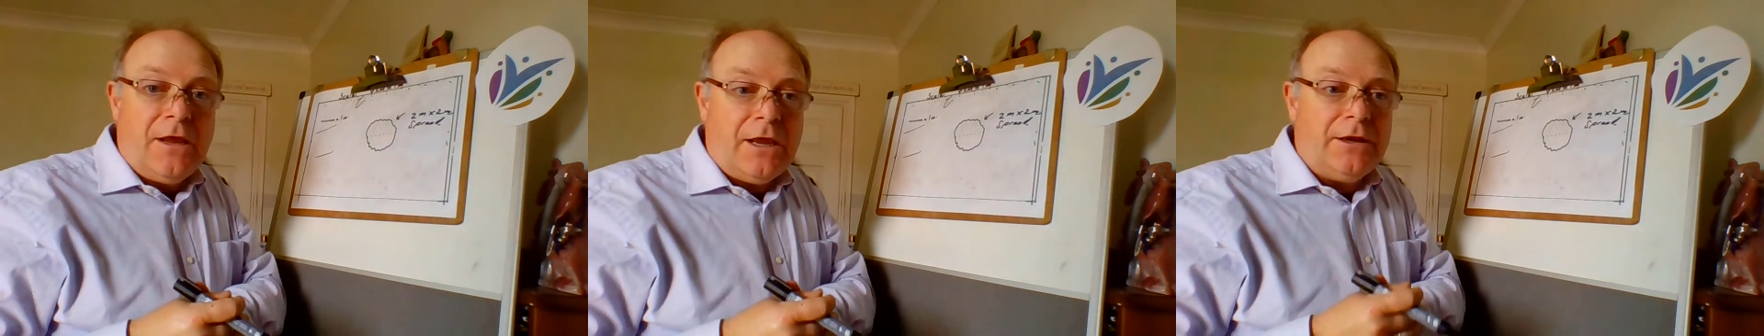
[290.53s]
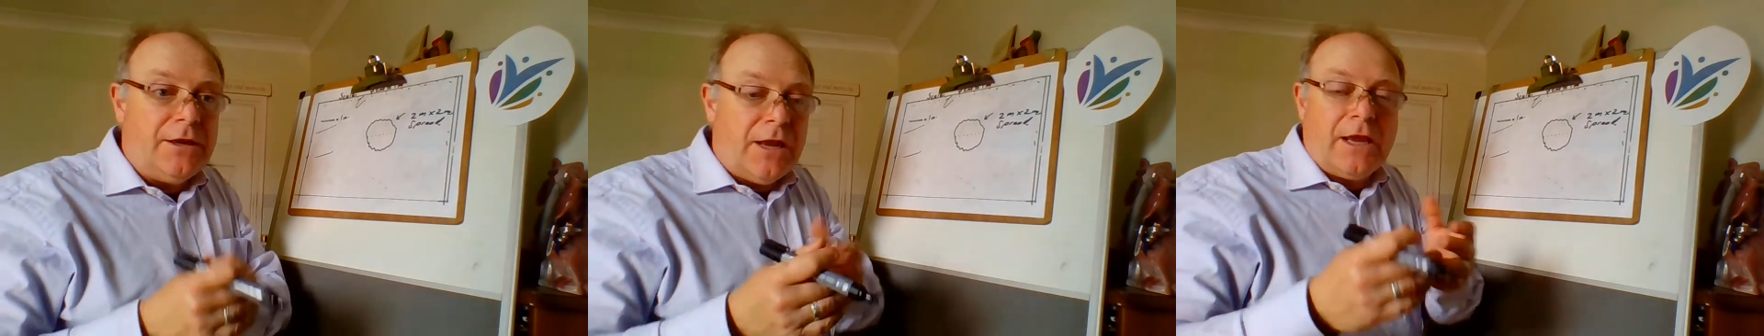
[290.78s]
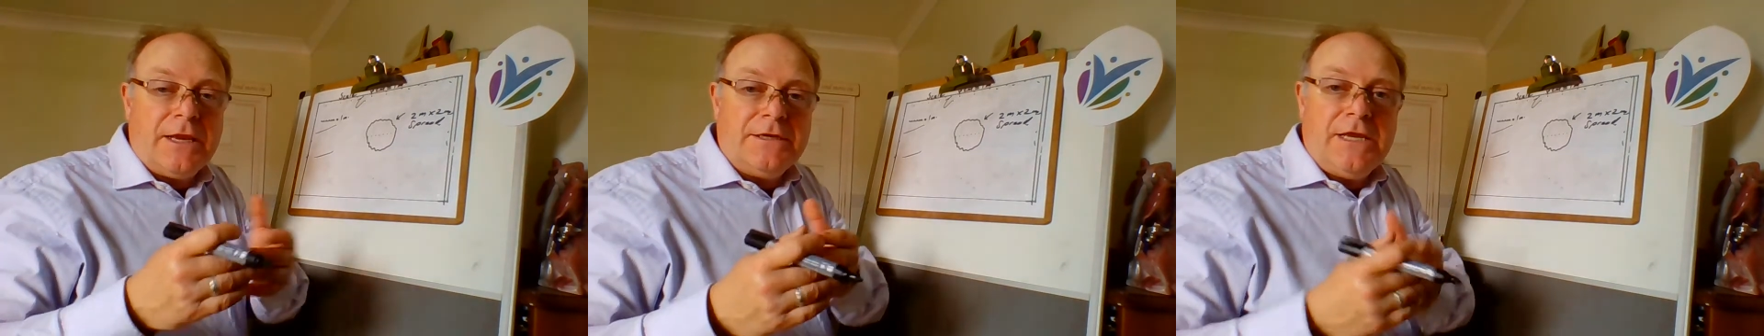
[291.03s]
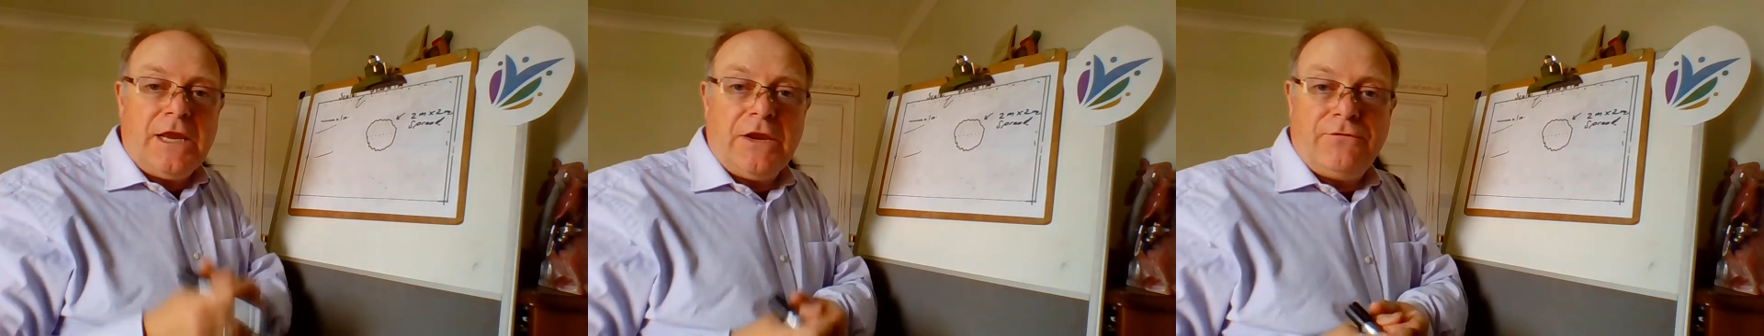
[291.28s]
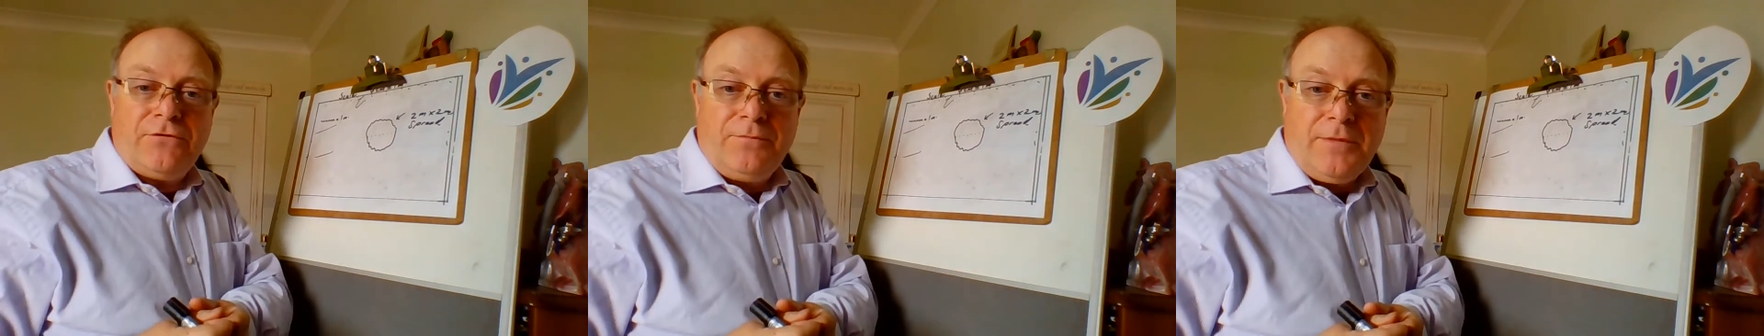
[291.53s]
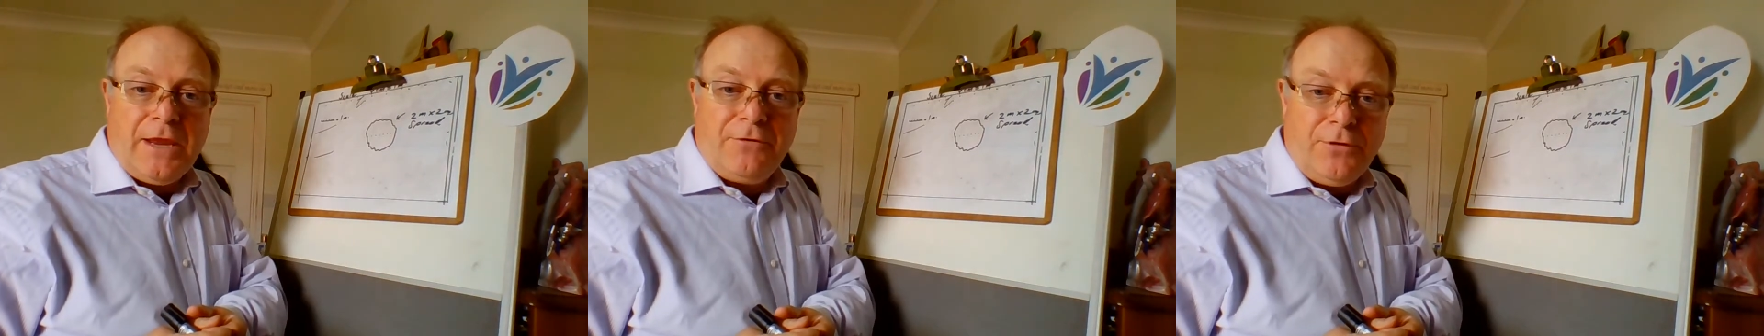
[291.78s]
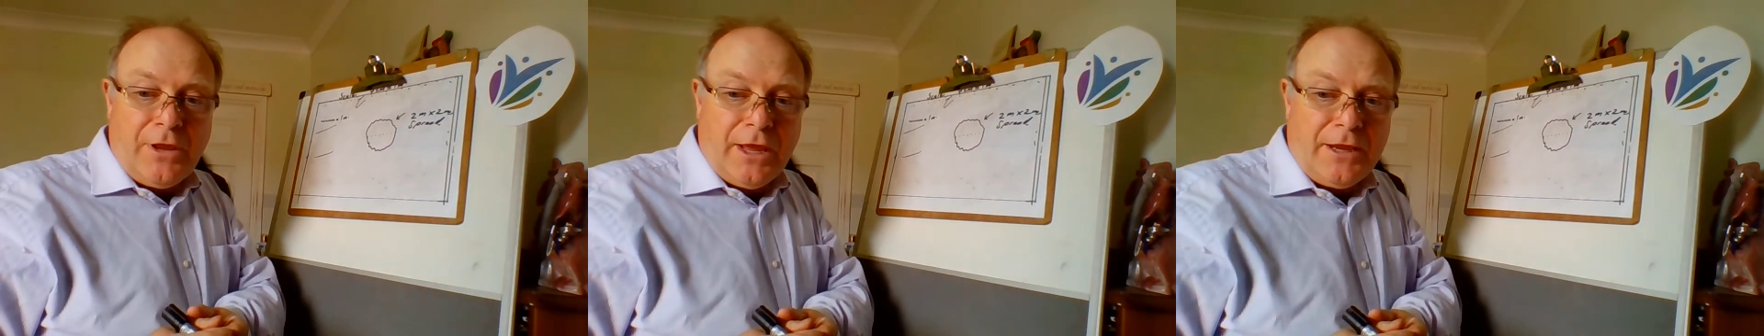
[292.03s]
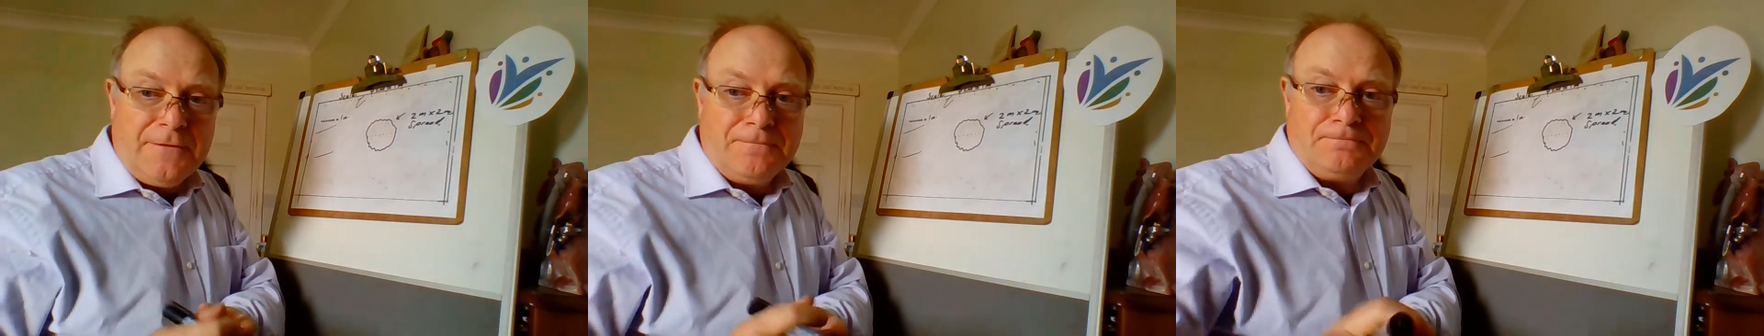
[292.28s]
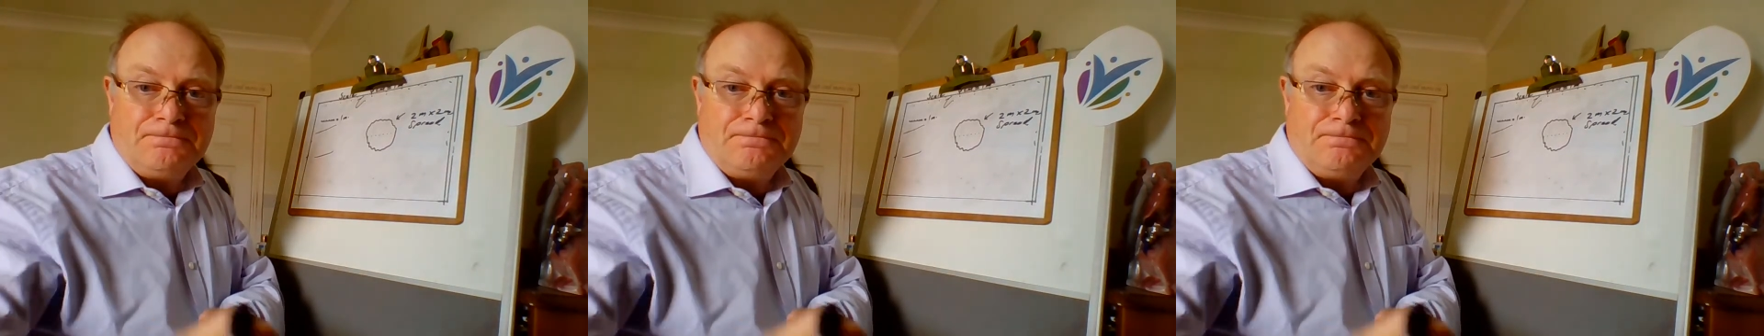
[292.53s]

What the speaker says: and I can take it from there. Okay.